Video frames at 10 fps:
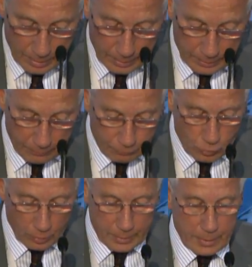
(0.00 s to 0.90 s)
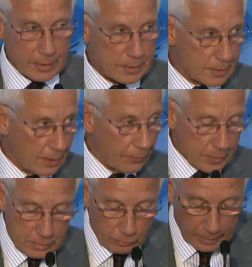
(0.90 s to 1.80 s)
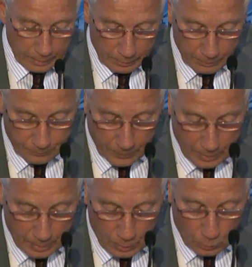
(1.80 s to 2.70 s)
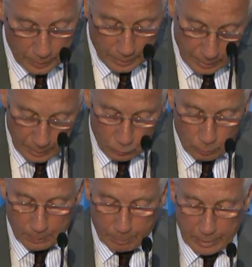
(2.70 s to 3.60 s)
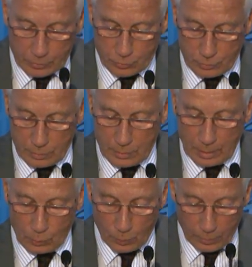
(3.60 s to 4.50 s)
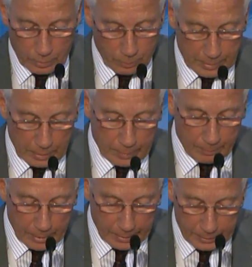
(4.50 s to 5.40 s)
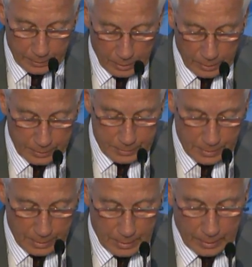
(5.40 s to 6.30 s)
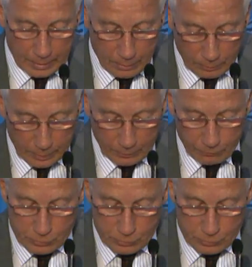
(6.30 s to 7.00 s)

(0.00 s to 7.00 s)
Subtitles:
They have joined us in this struggle. We need to be patient and work with our American colleagues in looking for